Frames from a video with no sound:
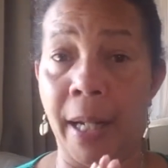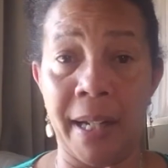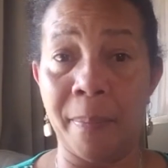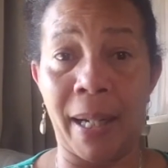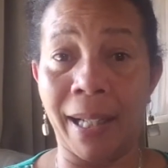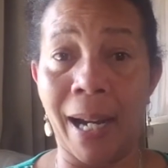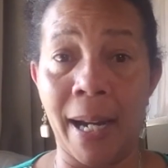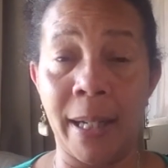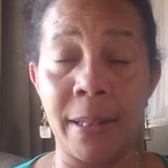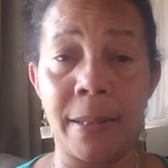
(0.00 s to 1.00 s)
and my
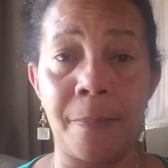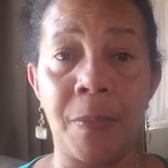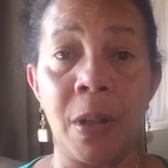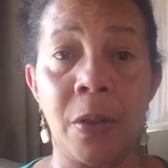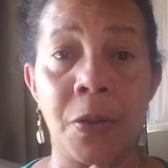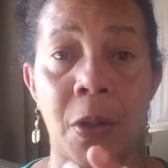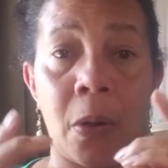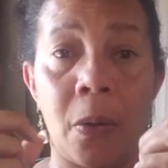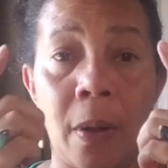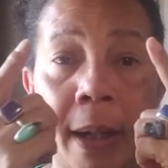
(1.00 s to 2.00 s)
guides.
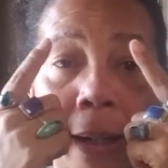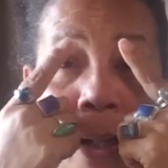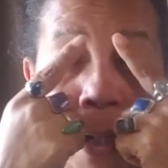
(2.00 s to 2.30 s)
So, I